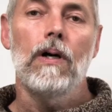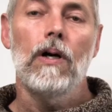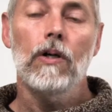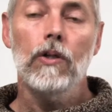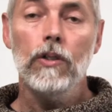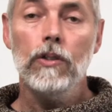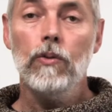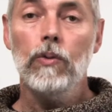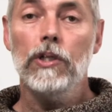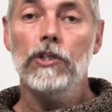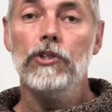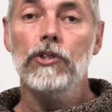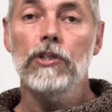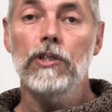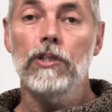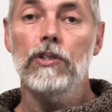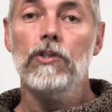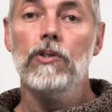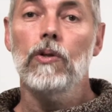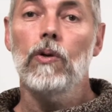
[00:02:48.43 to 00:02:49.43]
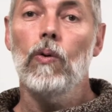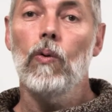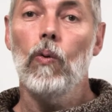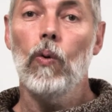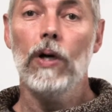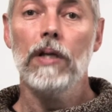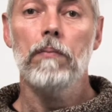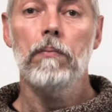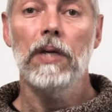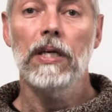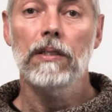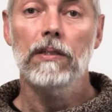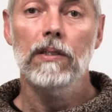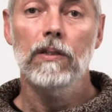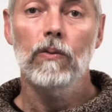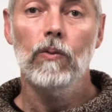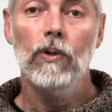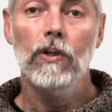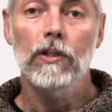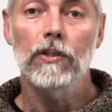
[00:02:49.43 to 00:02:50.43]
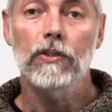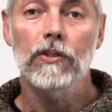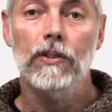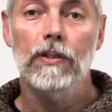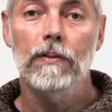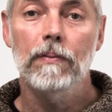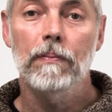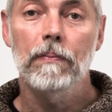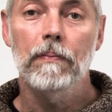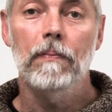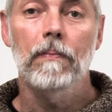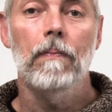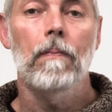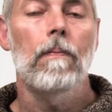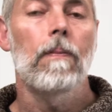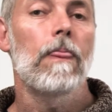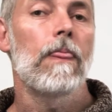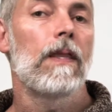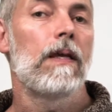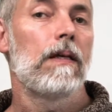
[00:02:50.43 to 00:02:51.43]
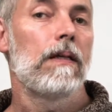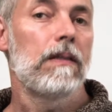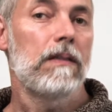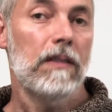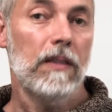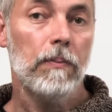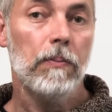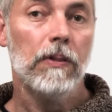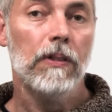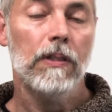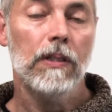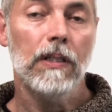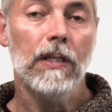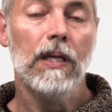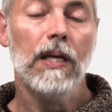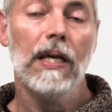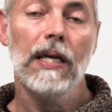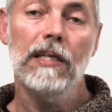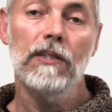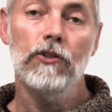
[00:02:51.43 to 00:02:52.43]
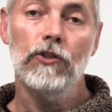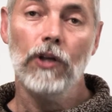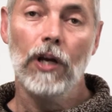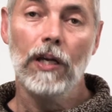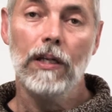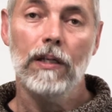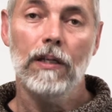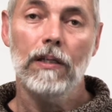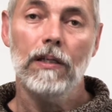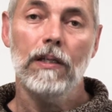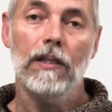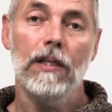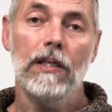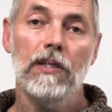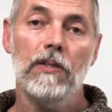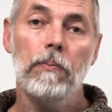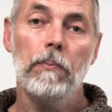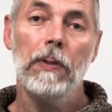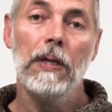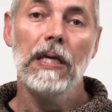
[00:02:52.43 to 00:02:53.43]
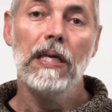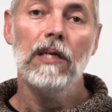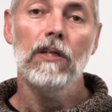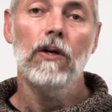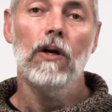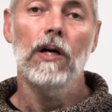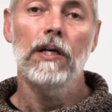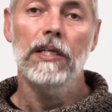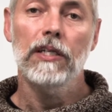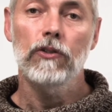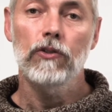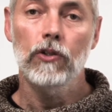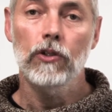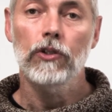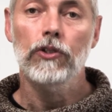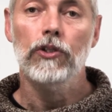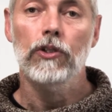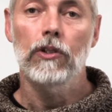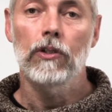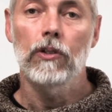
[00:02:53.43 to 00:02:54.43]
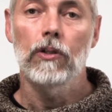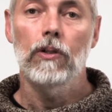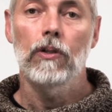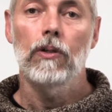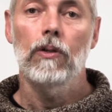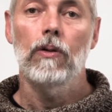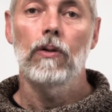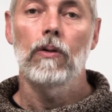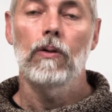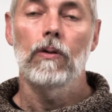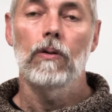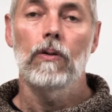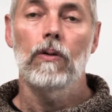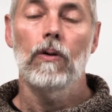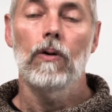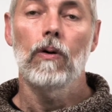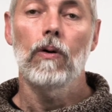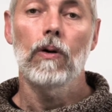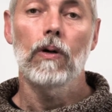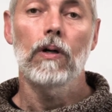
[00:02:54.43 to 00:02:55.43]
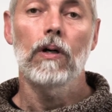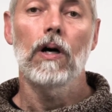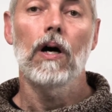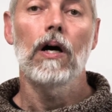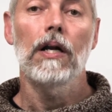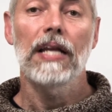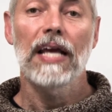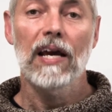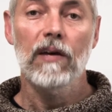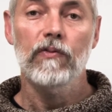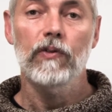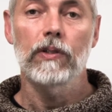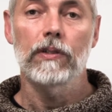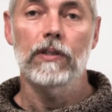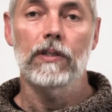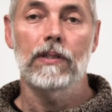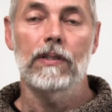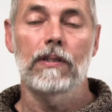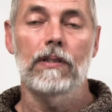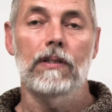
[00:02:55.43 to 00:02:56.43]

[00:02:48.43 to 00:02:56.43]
A good question is, what makes it worse? Typically, angina is pain on exertion or on effort.